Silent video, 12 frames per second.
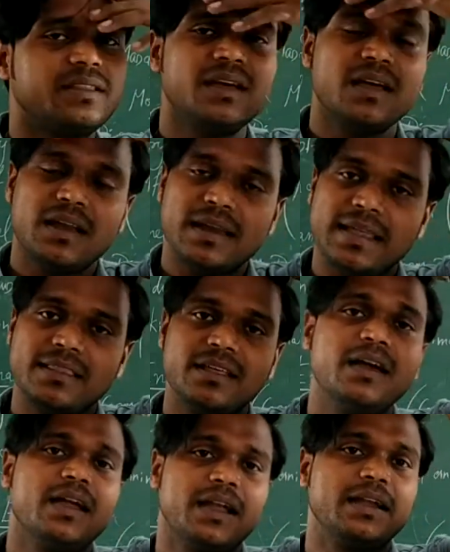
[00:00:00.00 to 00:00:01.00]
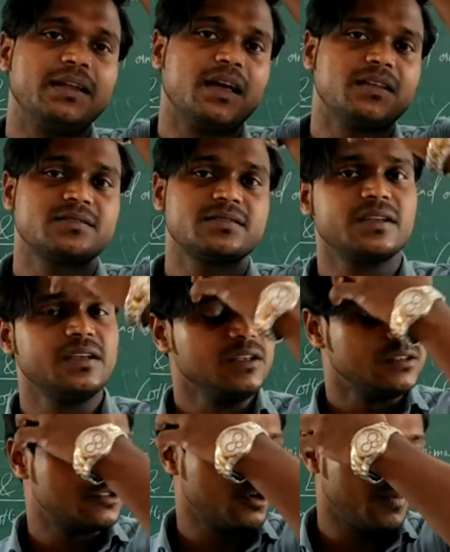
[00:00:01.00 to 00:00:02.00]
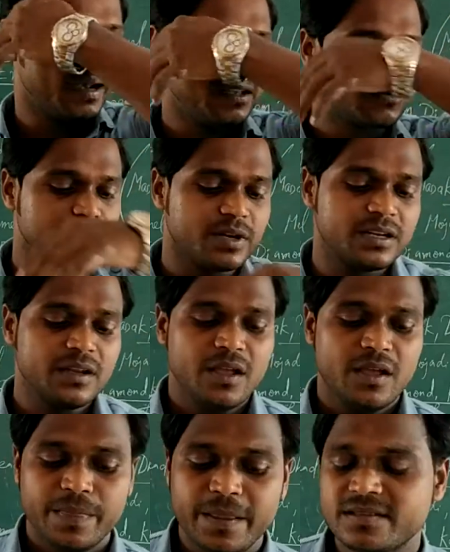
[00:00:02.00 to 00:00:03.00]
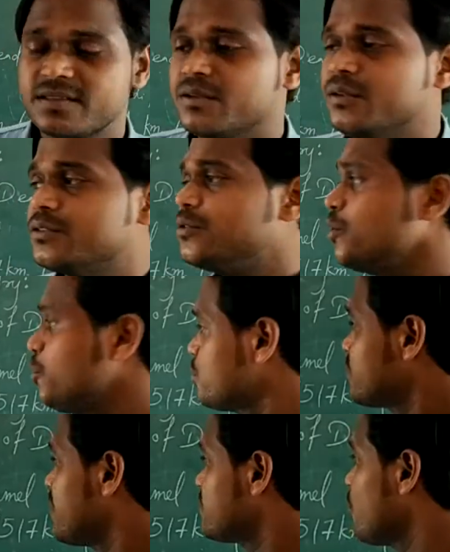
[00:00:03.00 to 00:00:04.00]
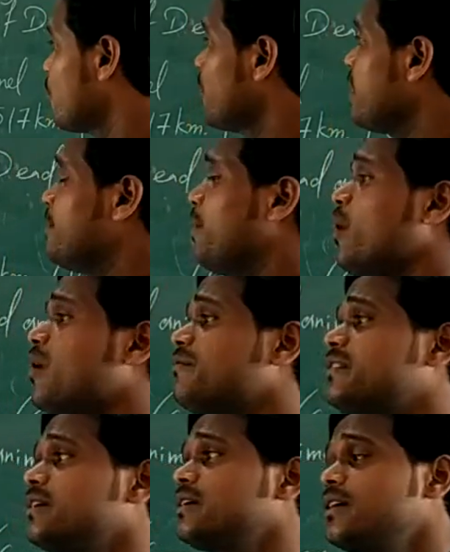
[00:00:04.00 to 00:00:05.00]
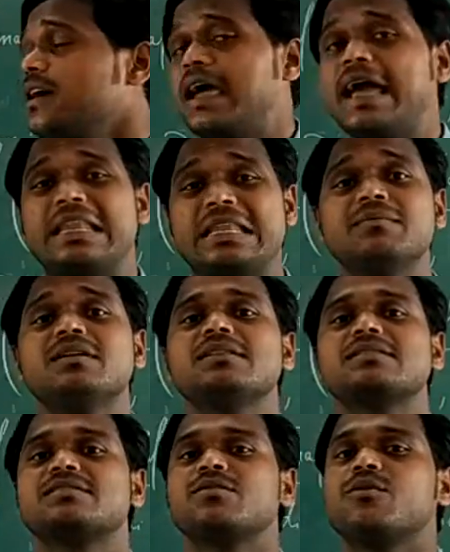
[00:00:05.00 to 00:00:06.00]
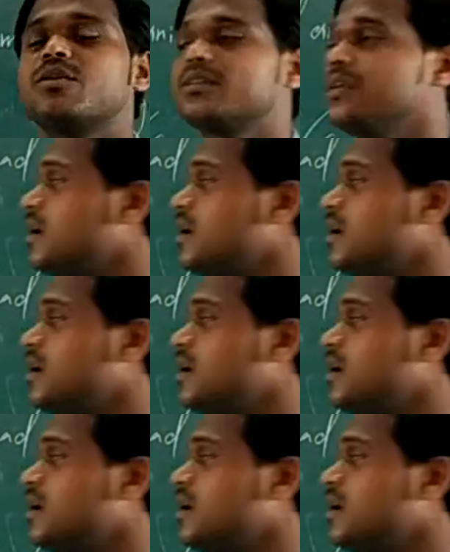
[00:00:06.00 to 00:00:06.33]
the leather industry. So my dear student, this is also used as the whip of the animals or the